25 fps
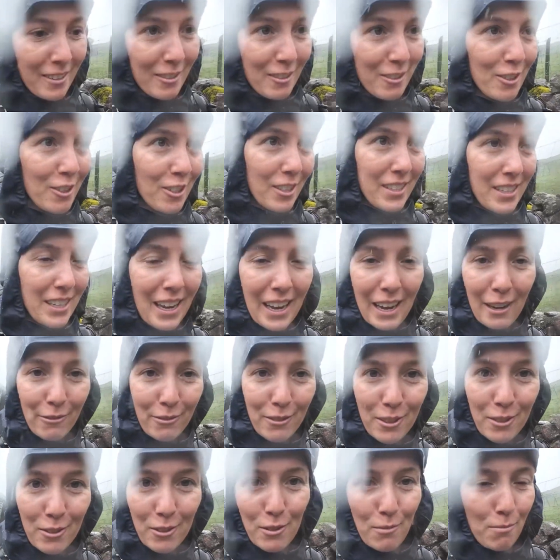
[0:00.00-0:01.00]
You just have
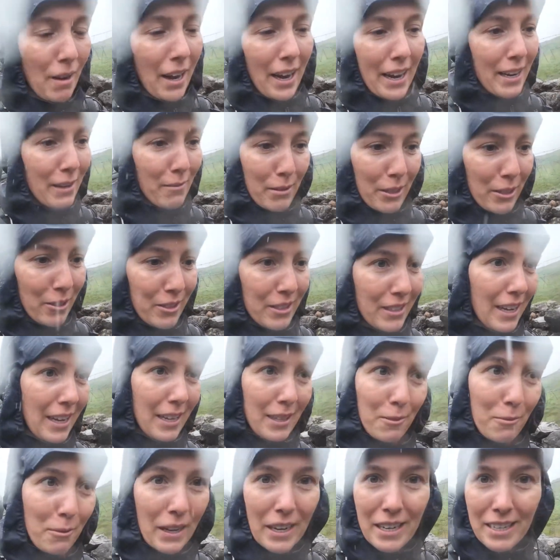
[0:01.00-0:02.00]
to smile, because
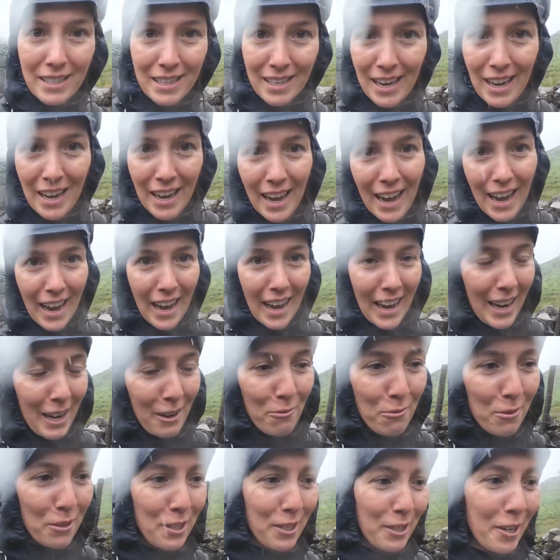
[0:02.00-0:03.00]
otherwise
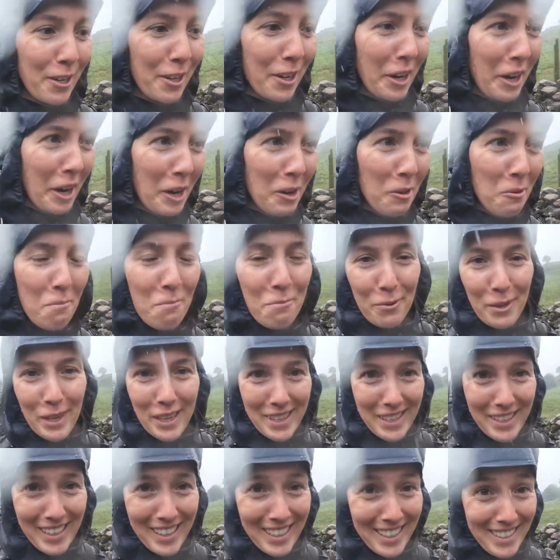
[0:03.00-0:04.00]
how would you cope
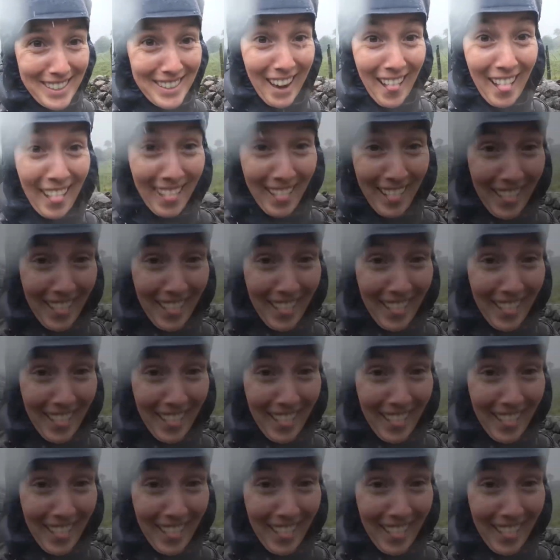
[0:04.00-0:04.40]
with it?